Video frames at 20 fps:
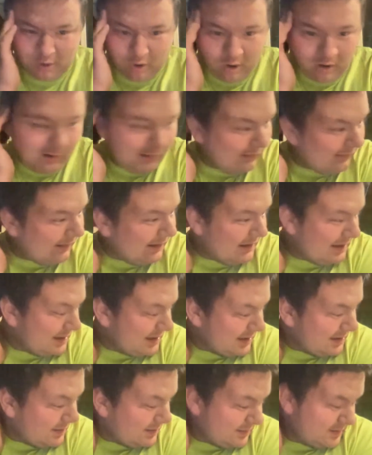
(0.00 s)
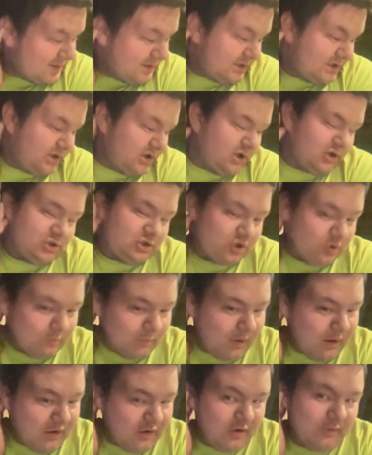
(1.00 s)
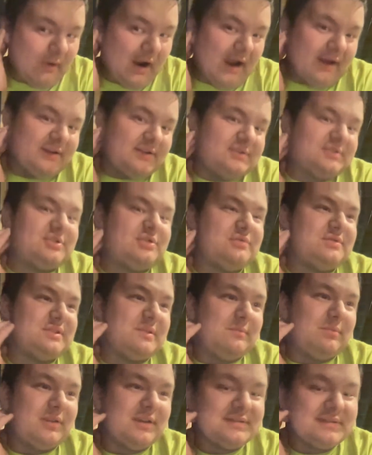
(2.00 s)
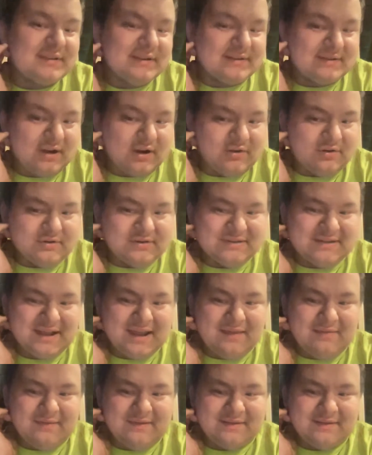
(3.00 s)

oh, your mind is too simplistic to understand